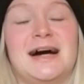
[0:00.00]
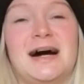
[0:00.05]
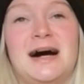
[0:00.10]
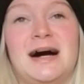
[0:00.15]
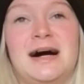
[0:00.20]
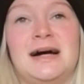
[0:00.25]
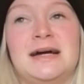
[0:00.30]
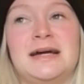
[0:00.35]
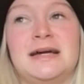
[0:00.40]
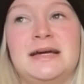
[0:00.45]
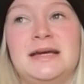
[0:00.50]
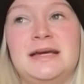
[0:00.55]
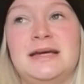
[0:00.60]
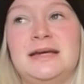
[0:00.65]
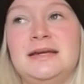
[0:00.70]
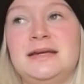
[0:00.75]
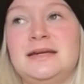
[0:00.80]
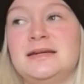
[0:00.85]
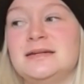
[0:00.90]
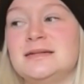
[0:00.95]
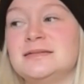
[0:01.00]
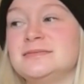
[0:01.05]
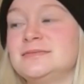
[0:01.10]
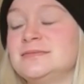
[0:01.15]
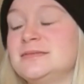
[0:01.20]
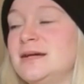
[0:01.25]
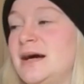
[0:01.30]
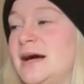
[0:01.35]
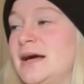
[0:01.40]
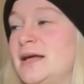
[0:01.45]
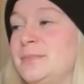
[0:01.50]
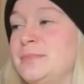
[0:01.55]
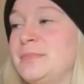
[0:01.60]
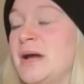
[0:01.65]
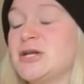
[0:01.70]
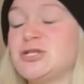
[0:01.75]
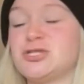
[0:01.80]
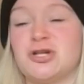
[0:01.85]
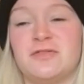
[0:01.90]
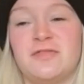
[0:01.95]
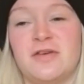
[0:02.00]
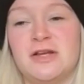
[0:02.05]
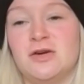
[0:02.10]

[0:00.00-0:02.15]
I'm not sure if